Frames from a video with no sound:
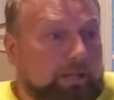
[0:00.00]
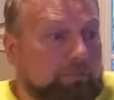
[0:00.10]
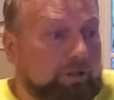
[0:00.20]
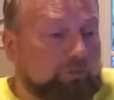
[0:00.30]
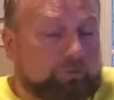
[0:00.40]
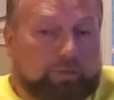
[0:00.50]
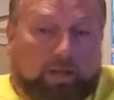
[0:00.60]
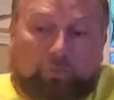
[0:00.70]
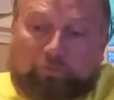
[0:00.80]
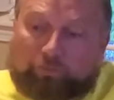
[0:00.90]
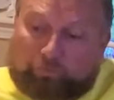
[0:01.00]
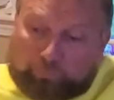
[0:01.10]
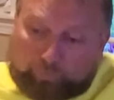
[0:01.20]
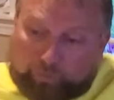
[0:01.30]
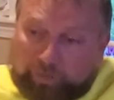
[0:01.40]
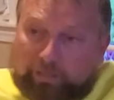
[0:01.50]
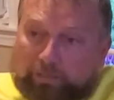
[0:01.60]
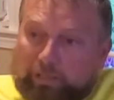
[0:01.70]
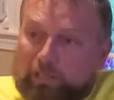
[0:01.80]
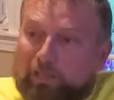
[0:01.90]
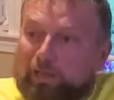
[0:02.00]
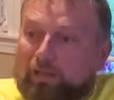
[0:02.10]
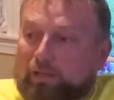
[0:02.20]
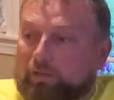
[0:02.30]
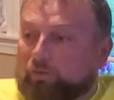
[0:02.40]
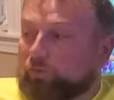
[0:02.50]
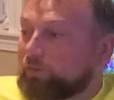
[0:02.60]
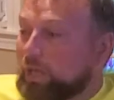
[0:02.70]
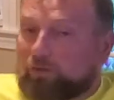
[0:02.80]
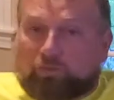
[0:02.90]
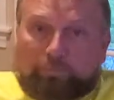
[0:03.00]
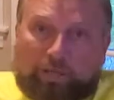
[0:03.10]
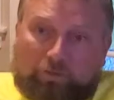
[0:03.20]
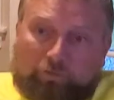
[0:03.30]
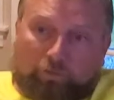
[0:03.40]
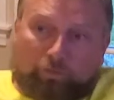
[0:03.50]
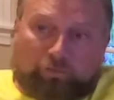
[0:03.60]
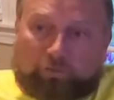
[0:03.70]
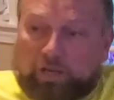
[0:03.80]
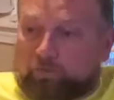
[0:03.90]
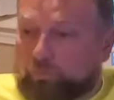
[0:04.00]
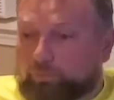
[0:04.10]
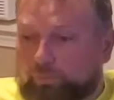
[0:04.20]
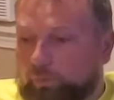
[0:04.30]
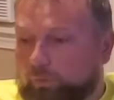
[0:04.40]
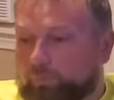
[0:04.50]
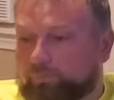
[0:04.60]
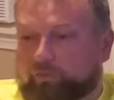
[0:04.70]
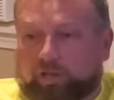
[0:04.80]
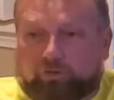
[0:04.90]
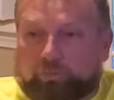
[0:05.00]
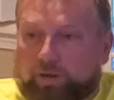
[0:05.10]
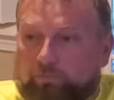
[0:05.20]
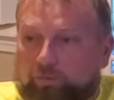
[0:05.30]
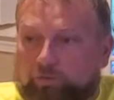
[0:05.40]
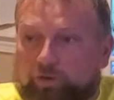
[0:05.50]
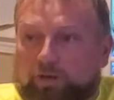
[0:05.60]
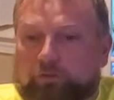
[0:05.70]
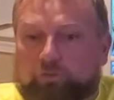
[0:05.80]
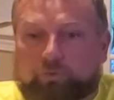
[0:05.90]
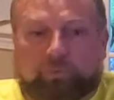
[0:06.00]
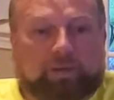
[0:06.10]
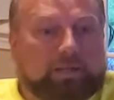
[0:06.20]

Make sure the house is really clean. Stage the pictures, stage the room, stage whatever you're trying to do.